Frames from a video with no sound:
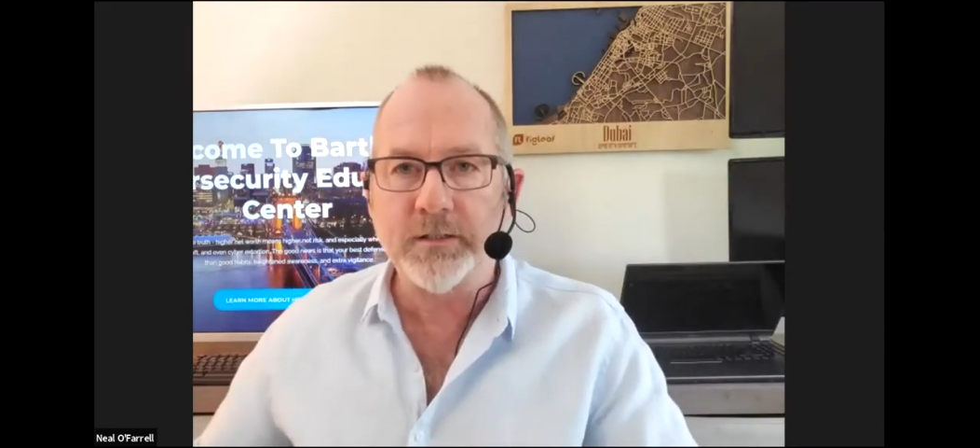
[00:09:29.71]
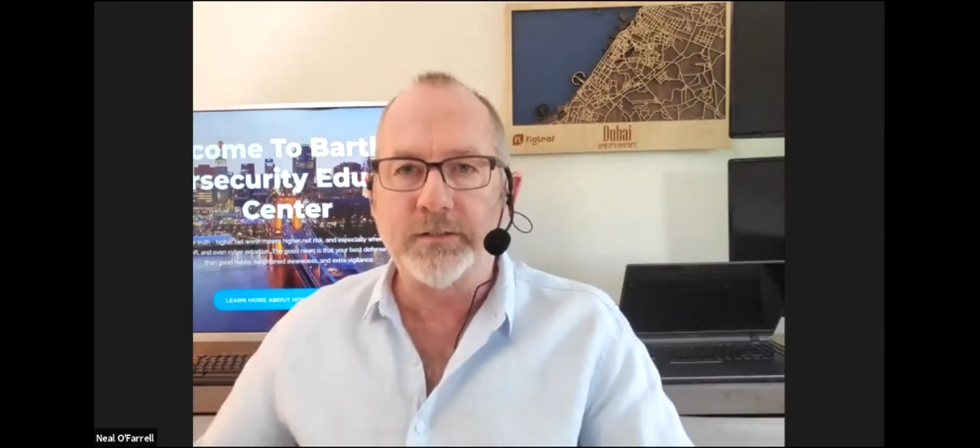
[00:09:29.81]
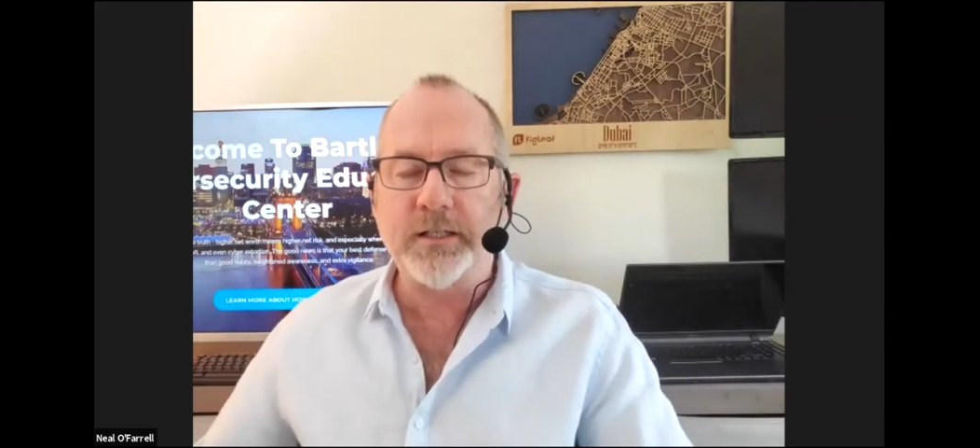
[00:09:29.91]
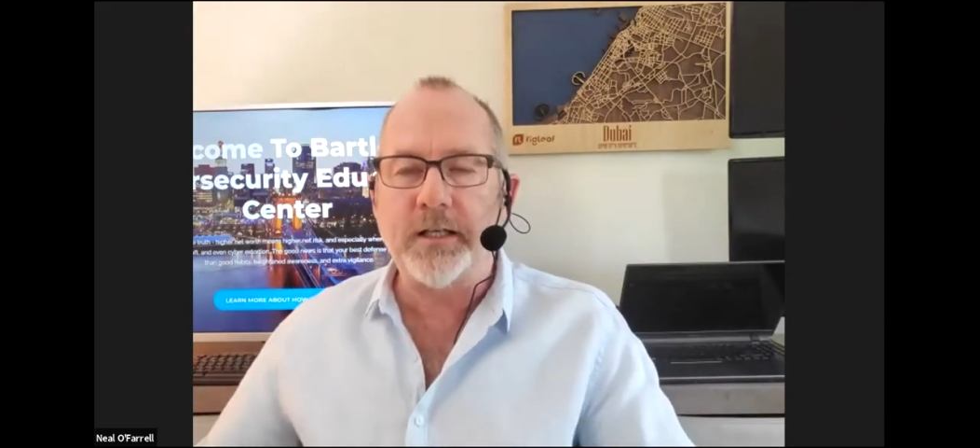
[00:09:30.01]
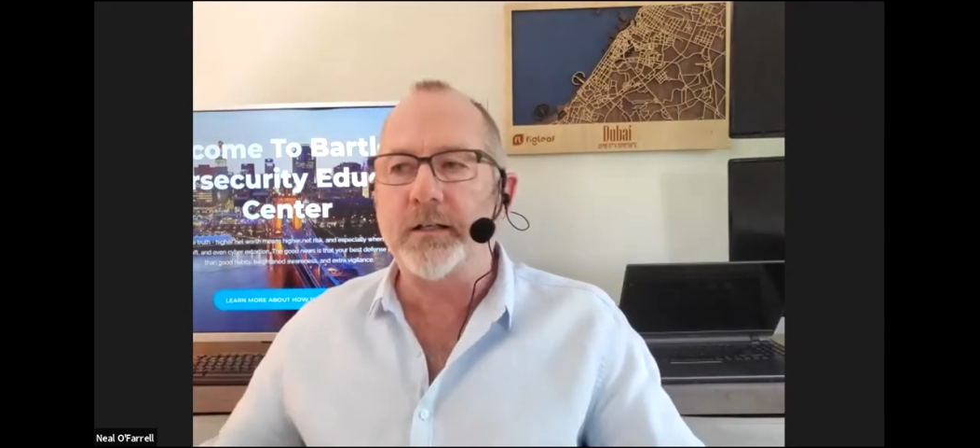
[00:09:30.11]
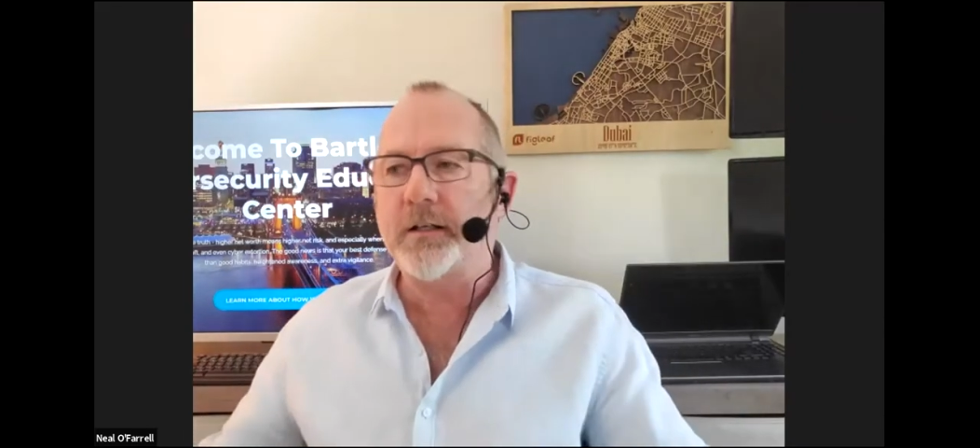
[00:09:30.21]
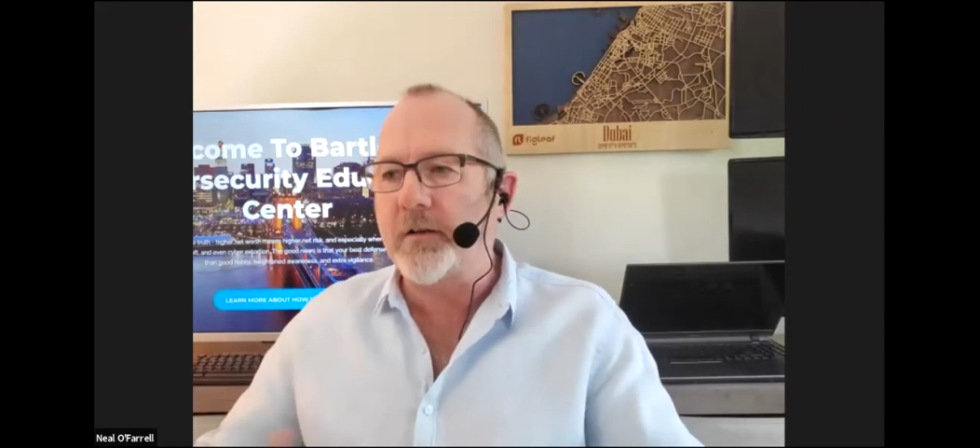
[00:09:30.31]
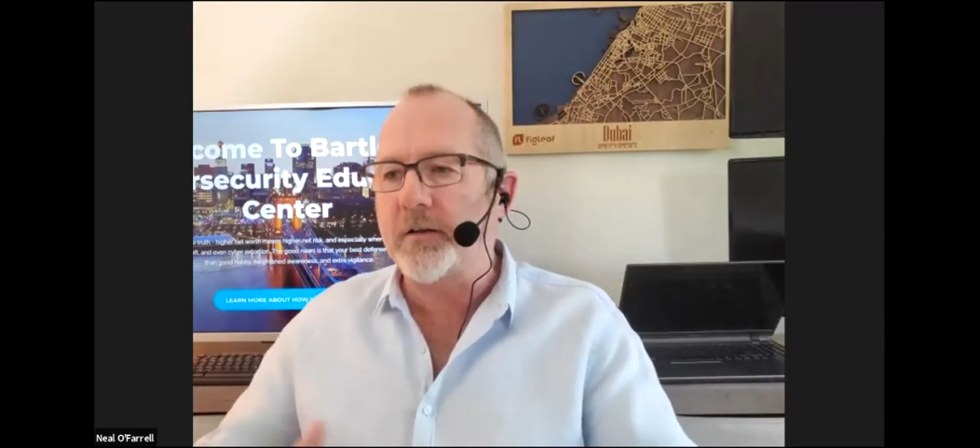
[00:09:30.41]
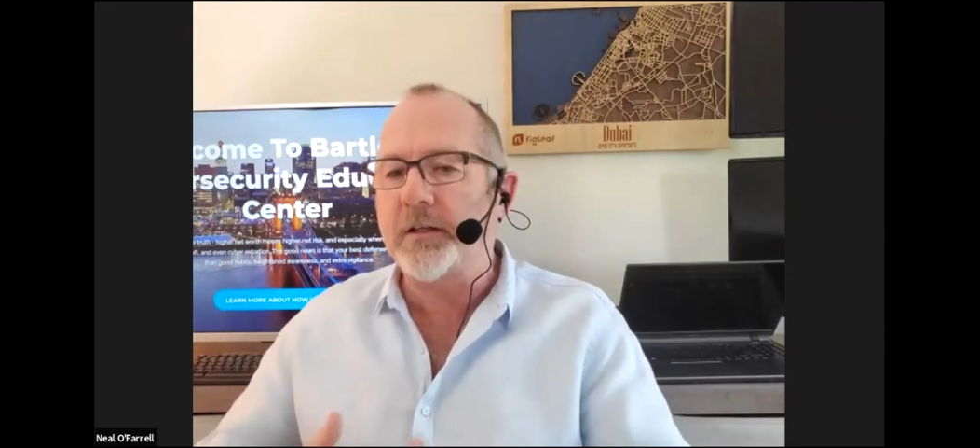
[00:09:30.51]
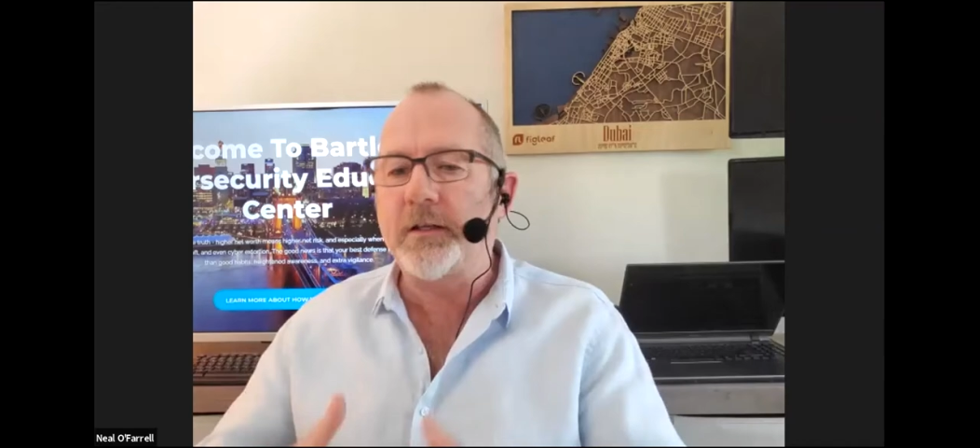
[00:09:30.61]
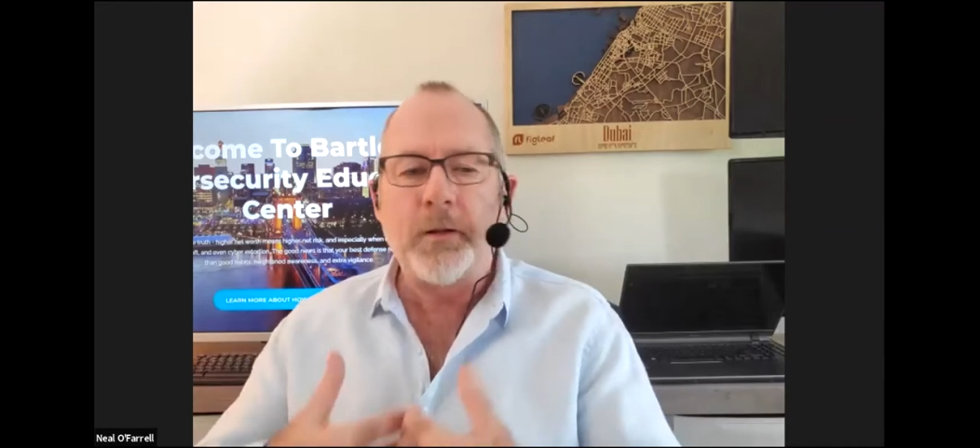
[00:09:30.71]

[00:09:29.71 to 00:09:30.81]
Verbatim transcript: the data. And kind of the,